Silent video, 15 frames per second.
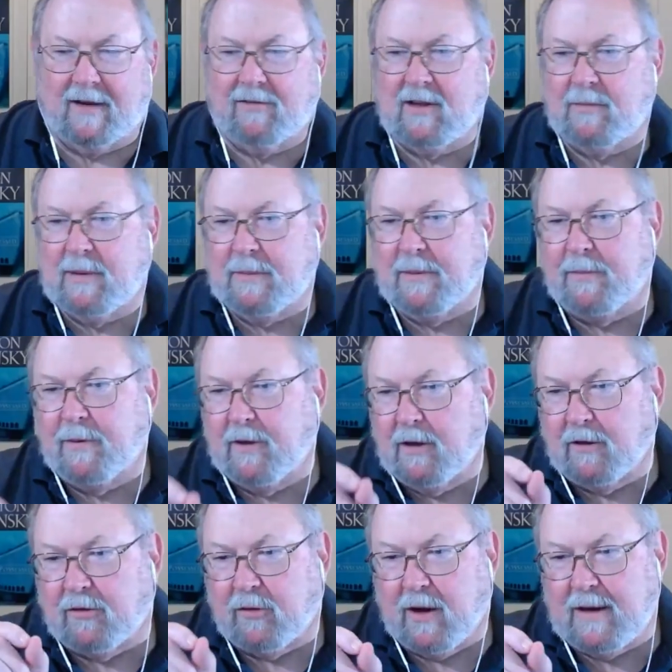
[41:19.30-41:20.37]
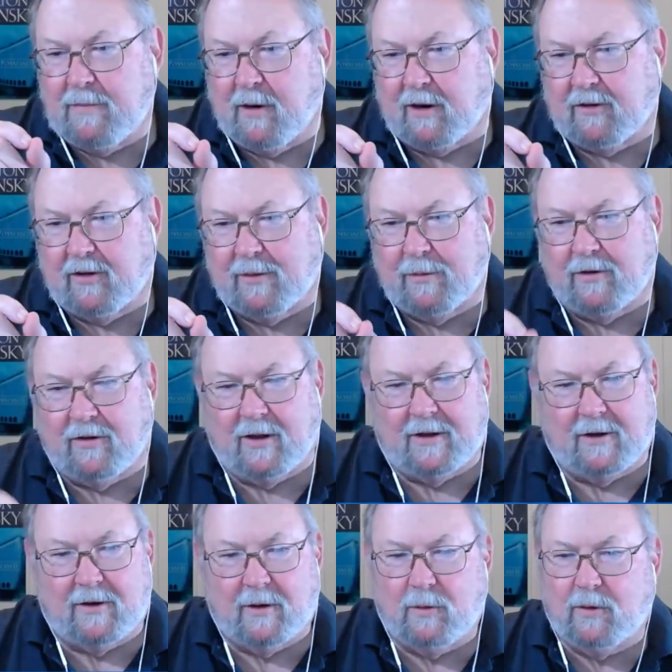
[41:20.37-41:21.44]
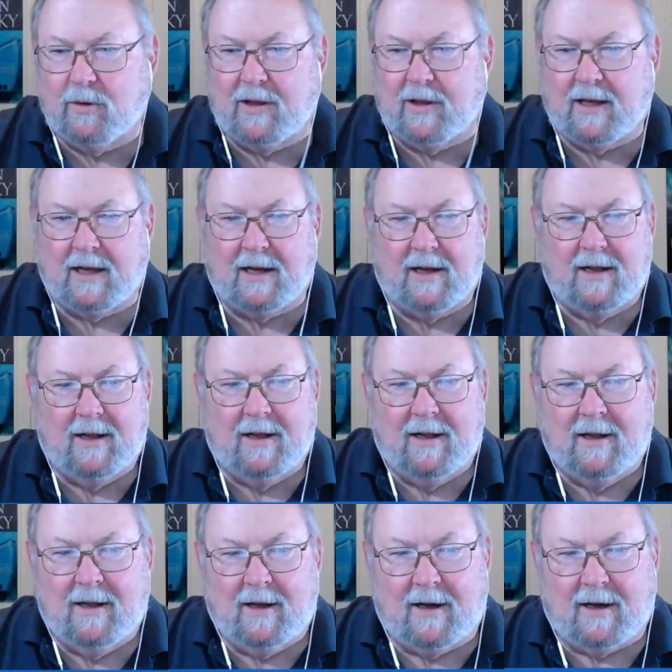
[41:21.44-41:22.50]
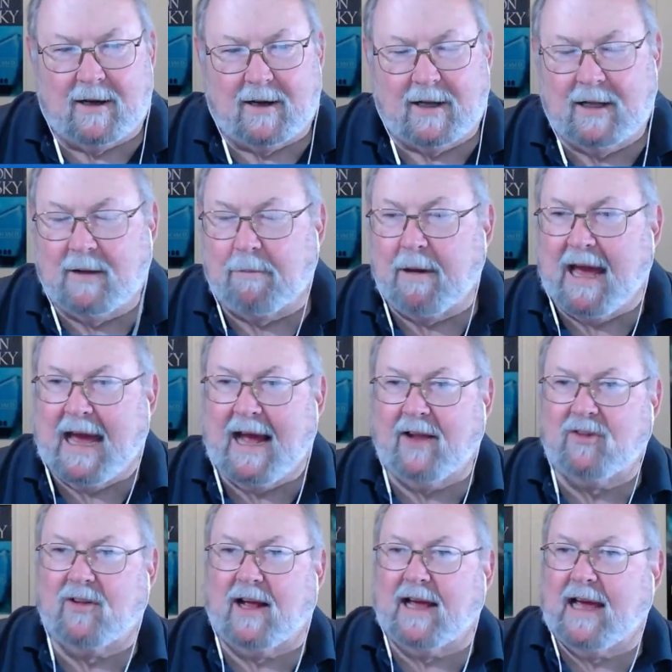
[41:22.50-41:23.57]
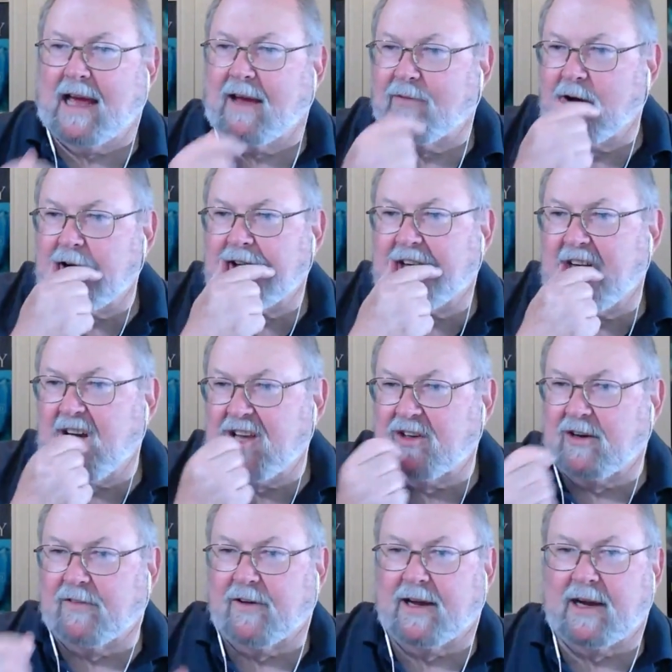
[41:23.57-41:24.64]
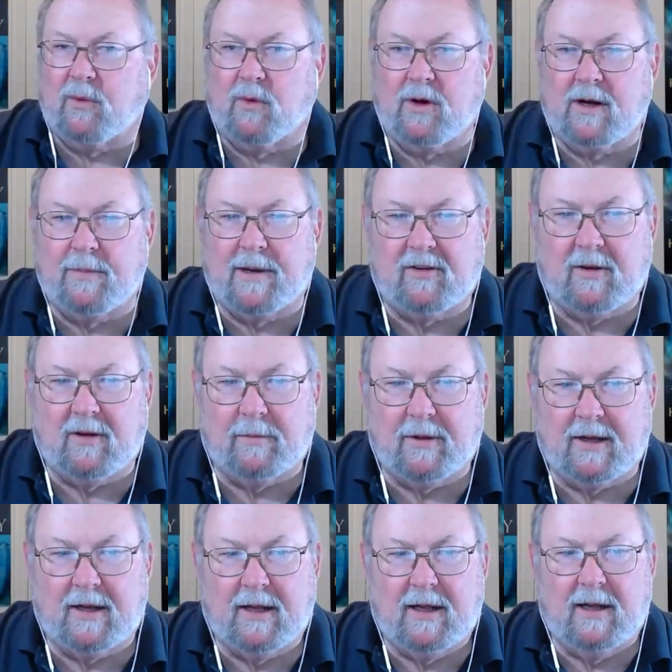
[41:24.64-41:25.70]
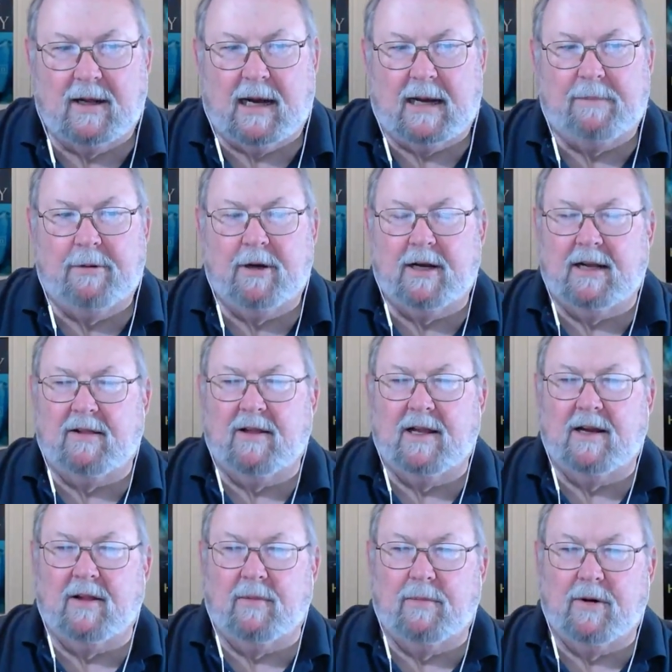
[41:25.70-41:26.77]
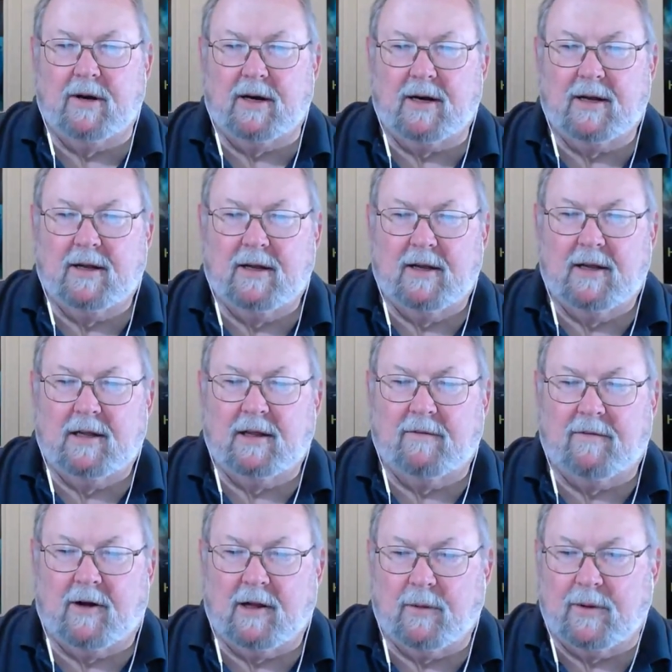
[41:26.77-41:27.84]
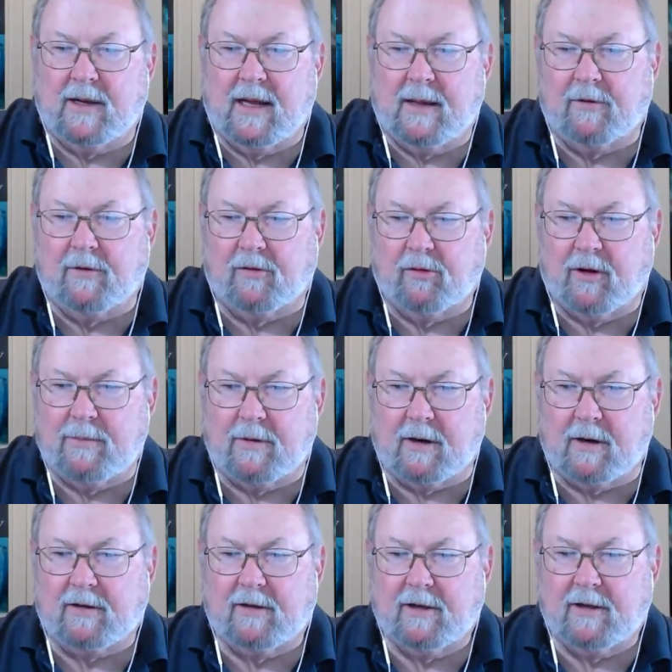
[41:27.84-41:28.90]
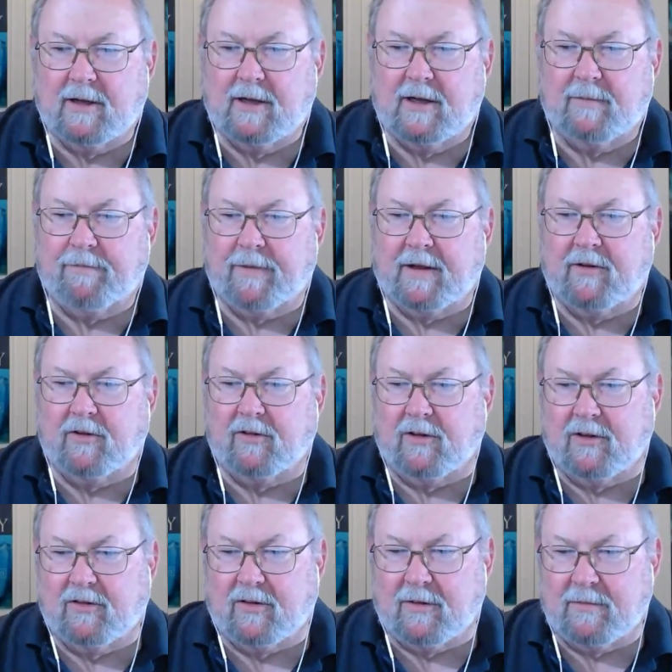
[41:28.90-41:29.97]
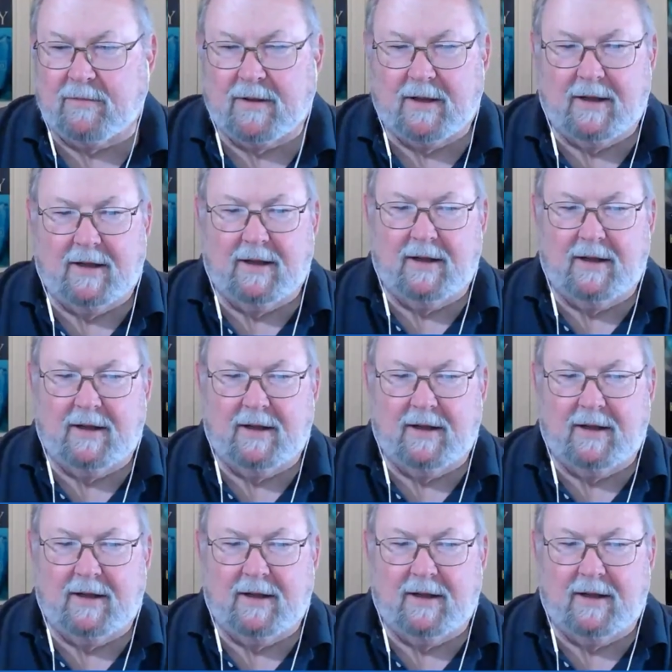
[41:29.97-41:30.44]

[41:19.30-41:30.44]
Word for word: people put little trademark symbols on there. Don't do that. Uh, in the past, I have on occasion, if I got worried about something, I'd put it at the end of the book. The following names are trademarked and just list them. Mm.